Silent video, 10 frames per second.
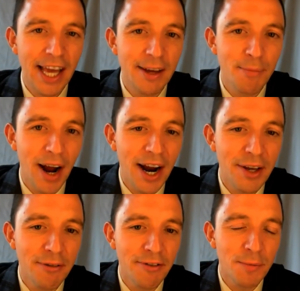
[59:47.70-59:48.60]
Um, are
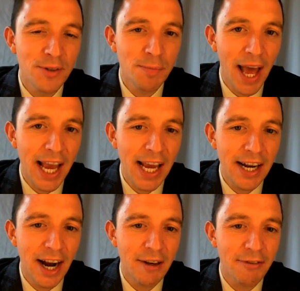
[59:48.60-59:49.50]
you from
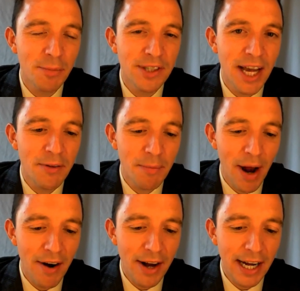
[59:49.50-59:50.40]
Spain? Are you from South
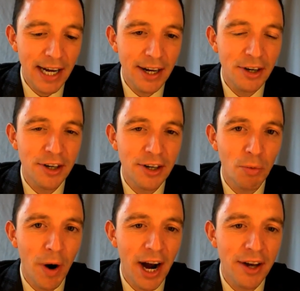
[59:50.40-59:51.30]
America? Or
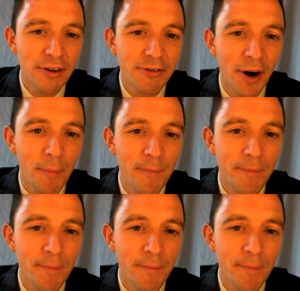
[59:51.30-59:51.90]
where are you from?